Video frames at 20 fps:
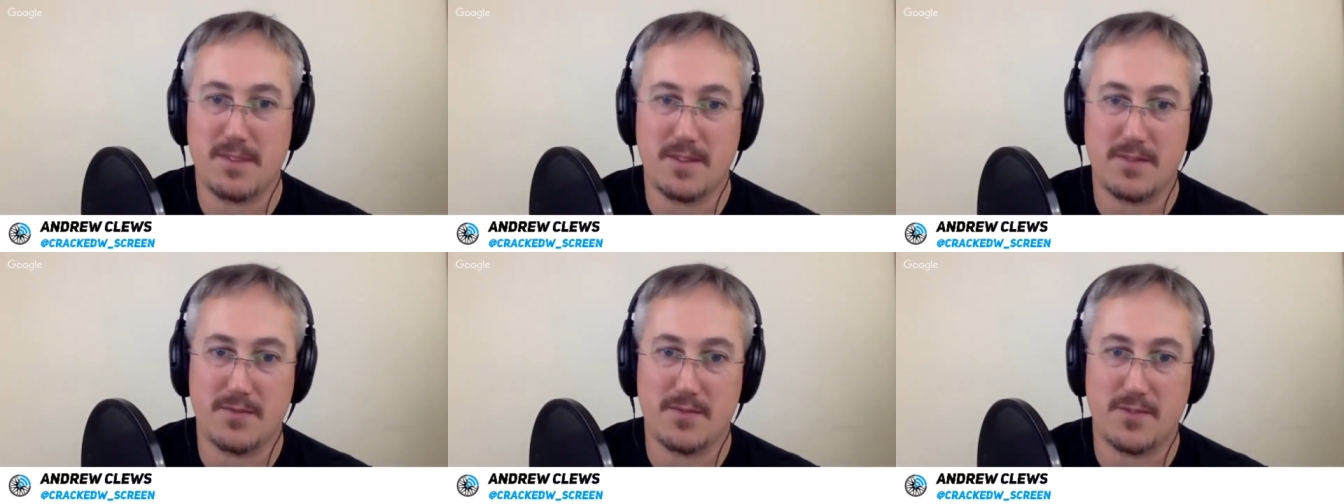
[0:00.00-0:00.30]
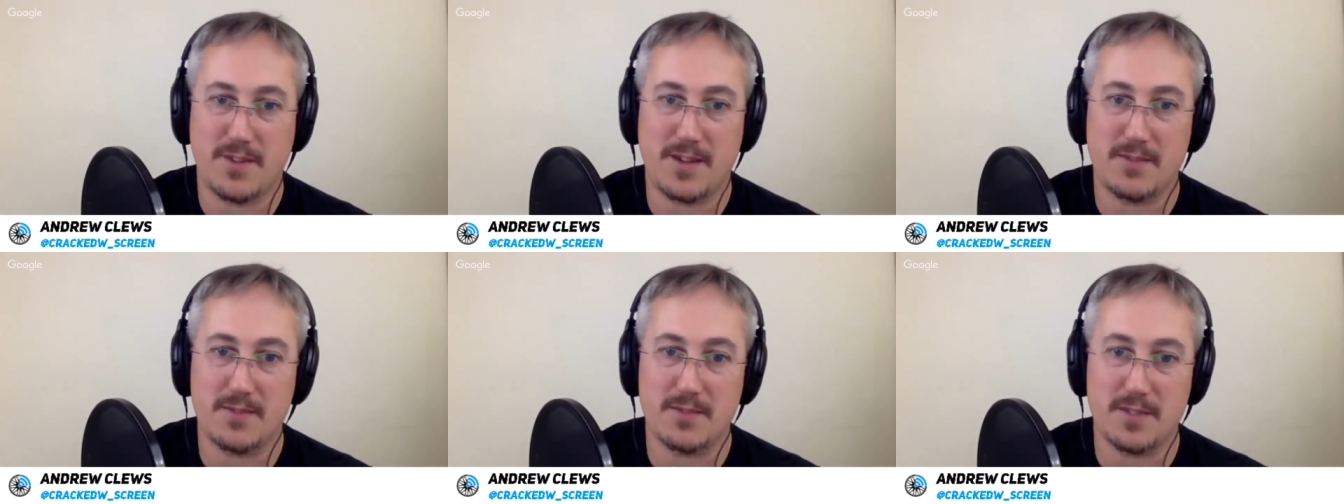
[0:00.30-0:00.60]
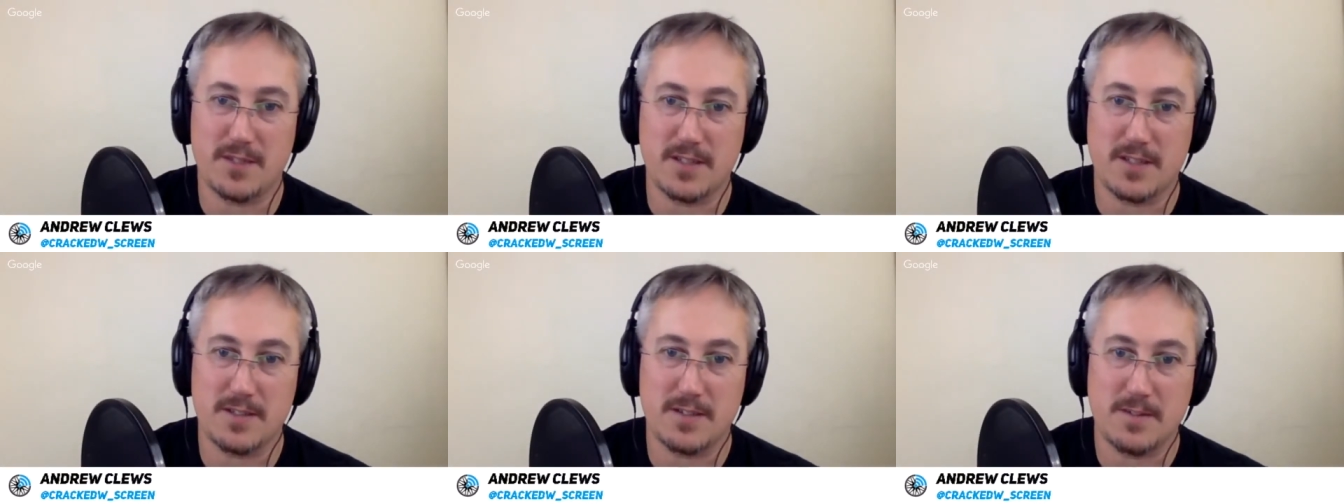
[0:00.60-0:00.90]

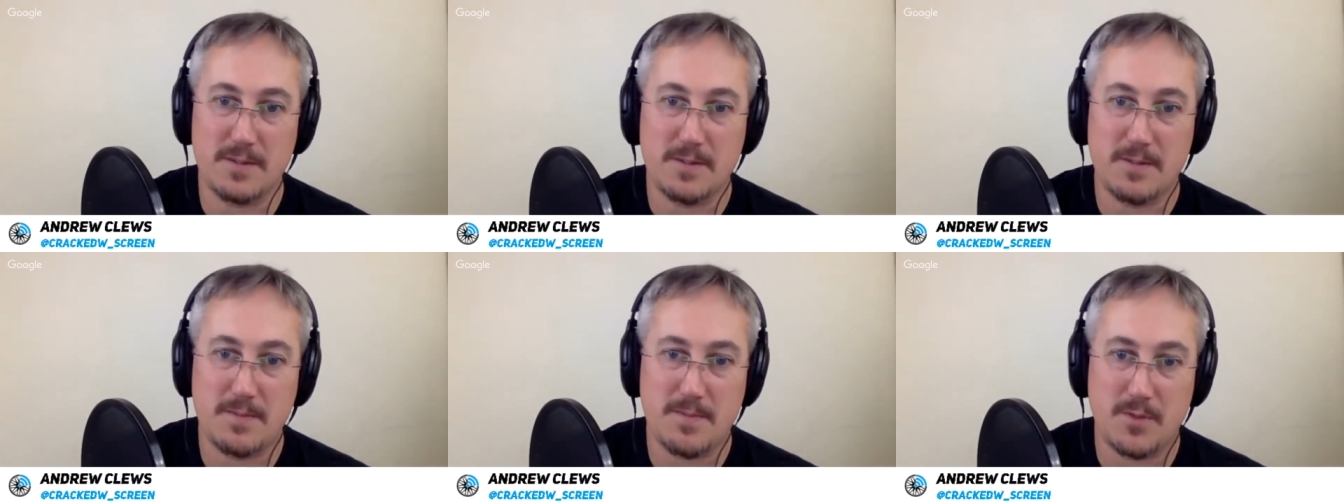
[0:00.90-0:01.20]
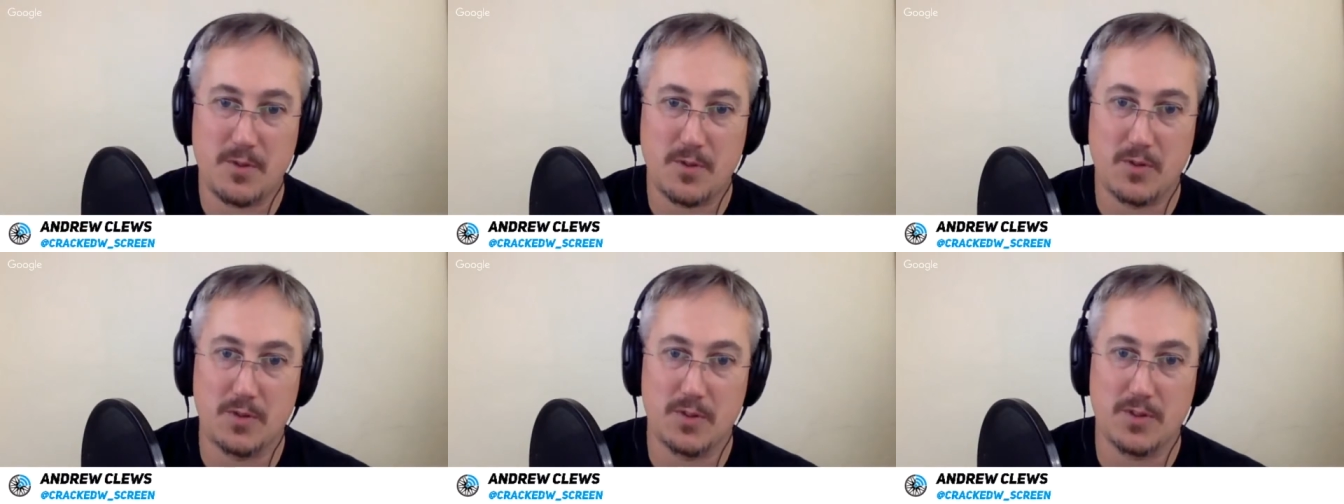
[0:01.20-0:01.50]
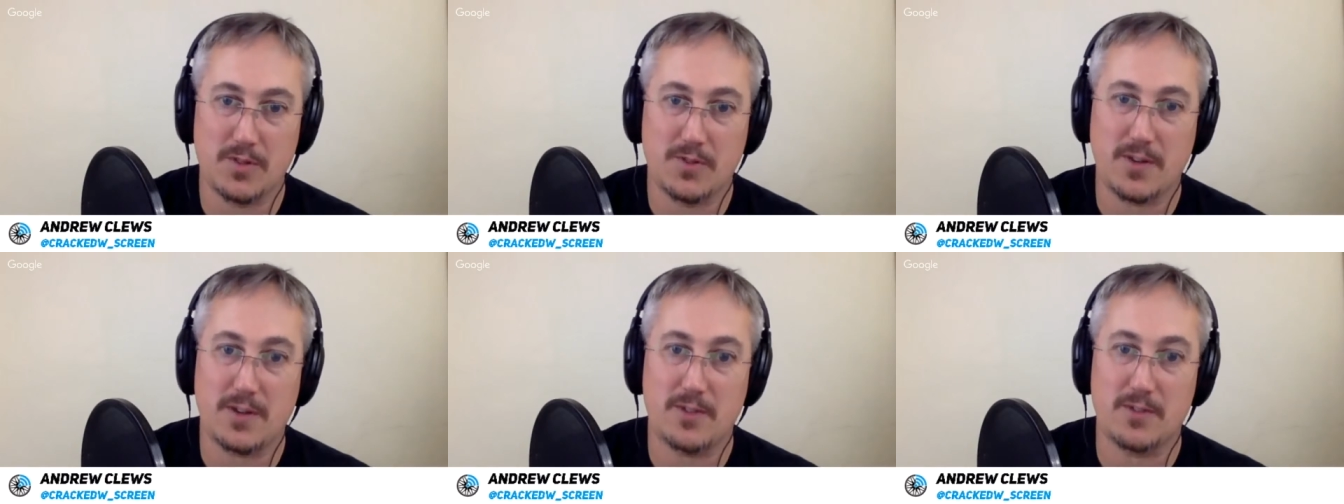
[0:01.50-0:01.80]
founder, or the
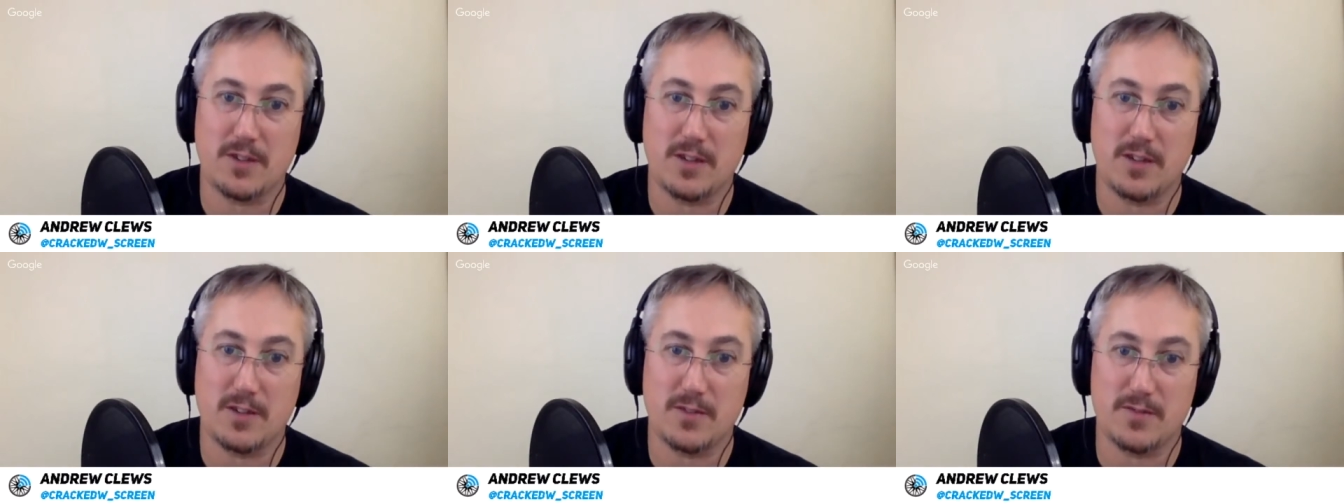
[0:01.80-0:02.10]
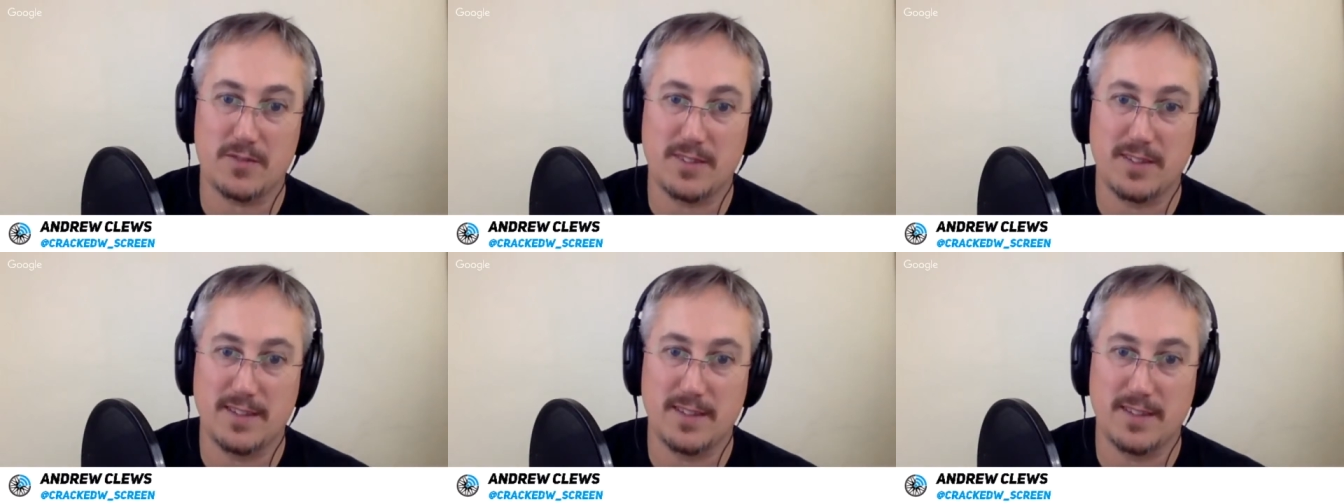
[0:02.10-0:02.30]
founder of